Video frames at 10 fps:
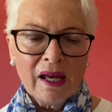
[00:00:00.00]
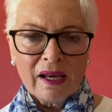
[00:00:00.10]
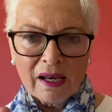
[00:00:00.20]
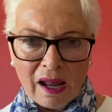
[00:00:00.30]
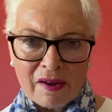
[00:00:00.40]

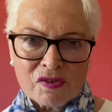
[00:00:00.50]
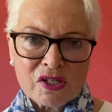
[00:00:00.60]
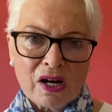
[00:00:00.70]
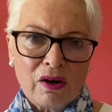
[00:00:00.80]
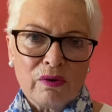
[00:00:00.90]

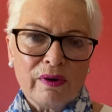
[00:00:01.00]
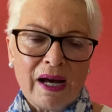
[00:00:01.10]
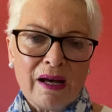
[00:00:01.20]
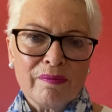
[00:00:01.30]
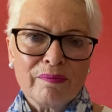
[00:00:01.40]

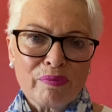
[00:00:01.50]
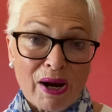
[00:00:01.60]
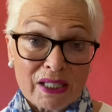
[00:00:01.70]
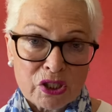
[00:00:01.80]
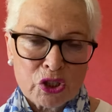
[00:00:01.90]
lifestyle
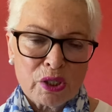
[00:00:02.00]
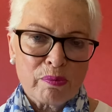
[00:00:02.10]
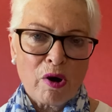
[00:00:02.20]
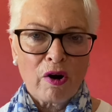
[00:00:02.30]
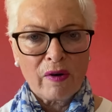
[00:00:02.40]
practitioner
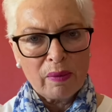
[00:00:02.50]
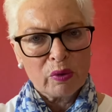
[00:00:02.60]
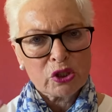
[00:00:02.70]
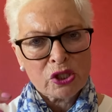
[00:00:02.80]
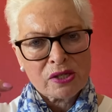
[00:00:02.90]
program,
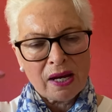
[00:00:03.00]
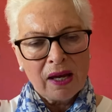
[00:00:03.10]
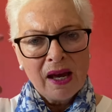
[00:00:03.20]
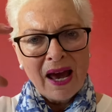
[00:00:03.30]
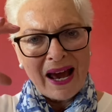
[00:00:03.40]
which is a